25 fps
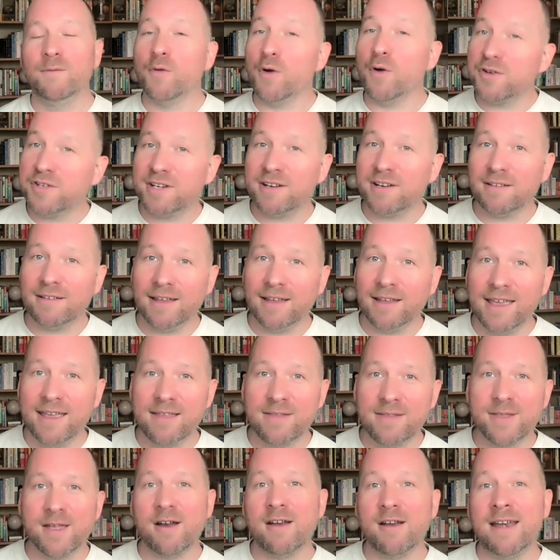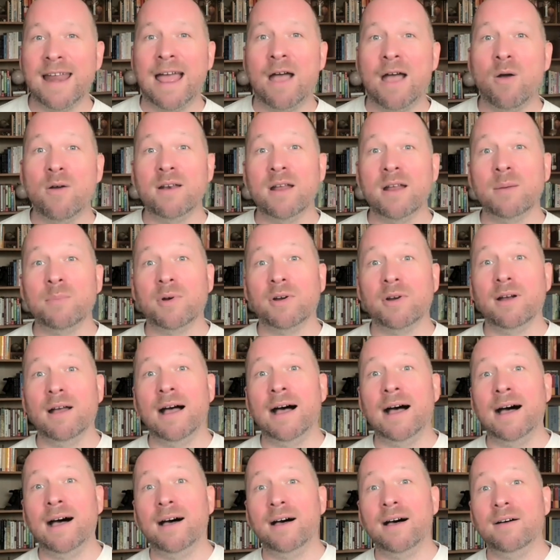Fortunately, there are now a number
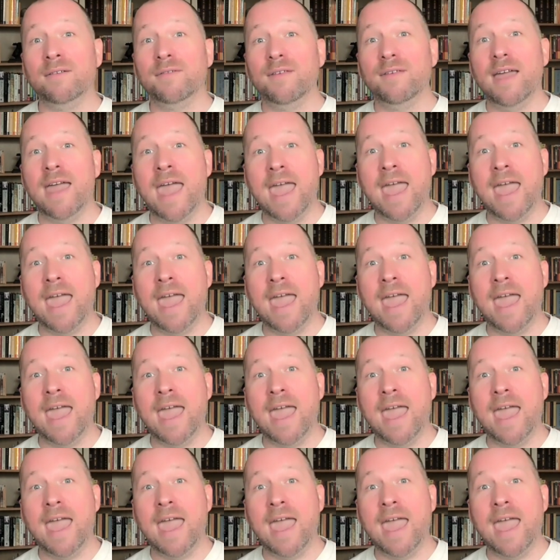of